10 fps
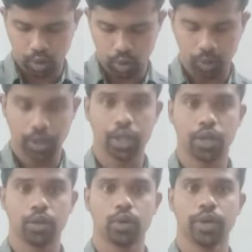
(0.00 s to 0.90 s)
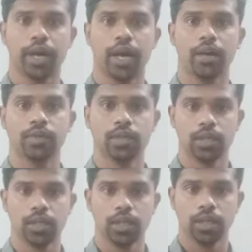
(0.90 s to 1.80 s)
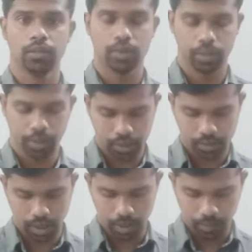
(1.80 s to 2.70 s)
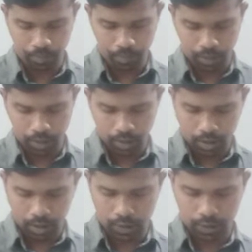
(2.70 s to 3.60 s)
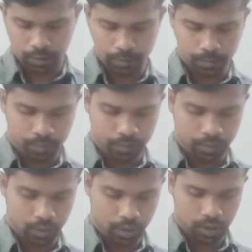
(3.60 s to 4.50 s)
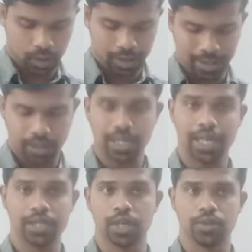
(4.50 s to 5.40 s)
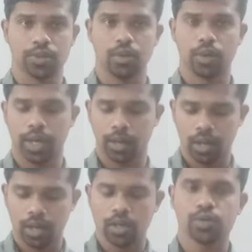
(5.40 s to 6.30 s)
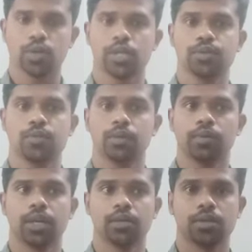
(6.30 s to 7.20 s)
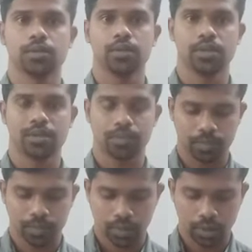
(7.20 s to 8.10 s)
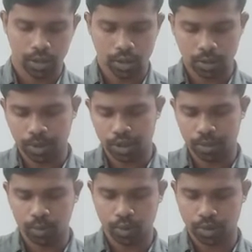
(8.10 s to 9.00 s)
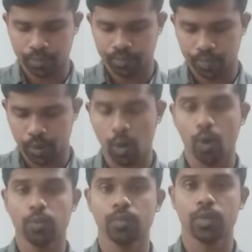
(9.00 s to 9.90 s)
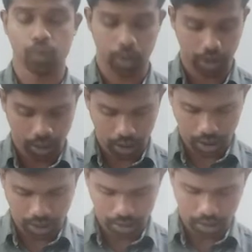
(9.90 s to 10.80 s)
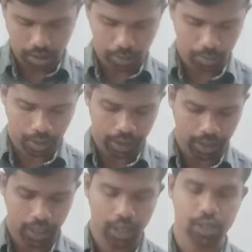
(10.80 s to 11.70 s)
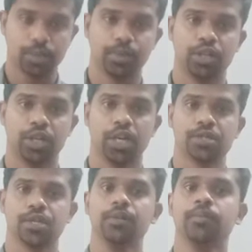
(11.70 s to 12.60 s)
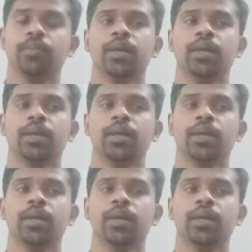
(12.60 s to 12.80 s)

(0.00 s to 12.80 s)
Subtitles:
usually did not have what we can say um, titles. Okay, so that is what we can just see some little bit about Hope. Sorry, Emily Elizabeth Dickinson,